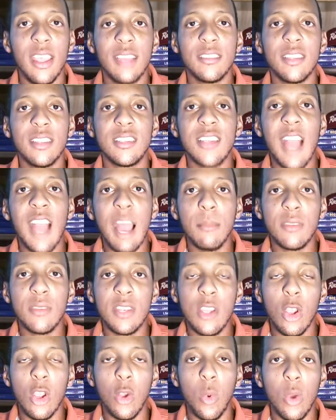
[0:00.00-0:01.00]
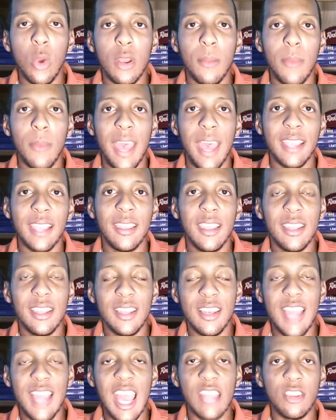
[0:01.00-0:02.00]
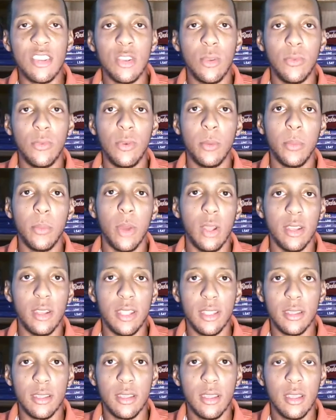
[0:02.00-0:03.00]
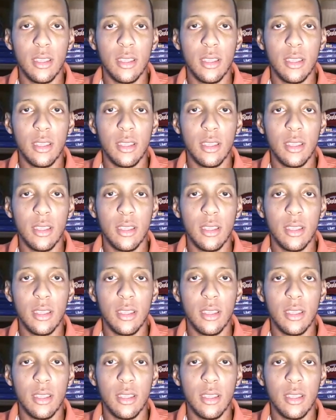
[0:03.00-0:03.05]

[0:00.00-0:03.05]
as a top-tier quarterback in the National Football League.